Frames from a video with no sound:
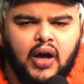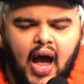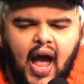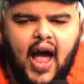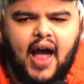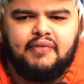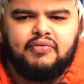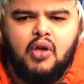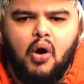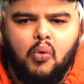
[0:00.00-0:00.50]

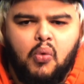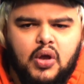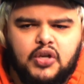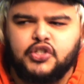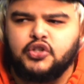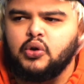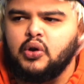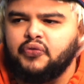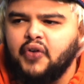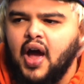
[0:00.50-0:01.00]
I have no
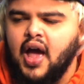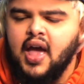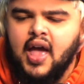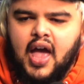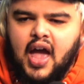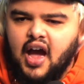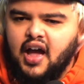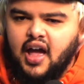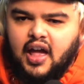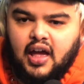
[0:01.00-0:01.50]
issue. If I
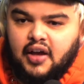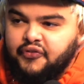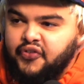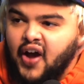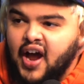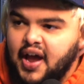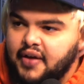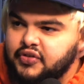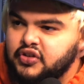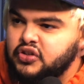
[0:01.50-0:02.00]

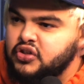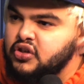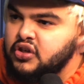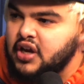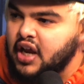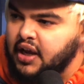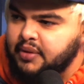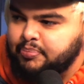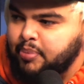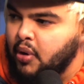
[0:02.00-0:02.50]
have
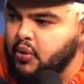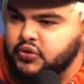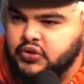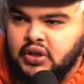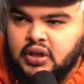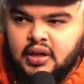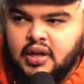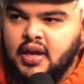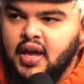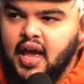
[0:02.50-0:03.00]
Nick
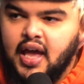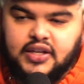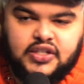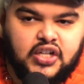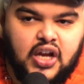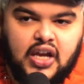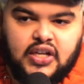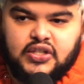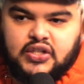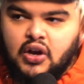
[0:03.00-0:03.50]
Bosa and
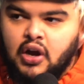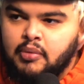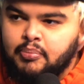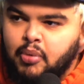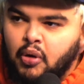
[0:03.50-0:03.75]
Chase Young,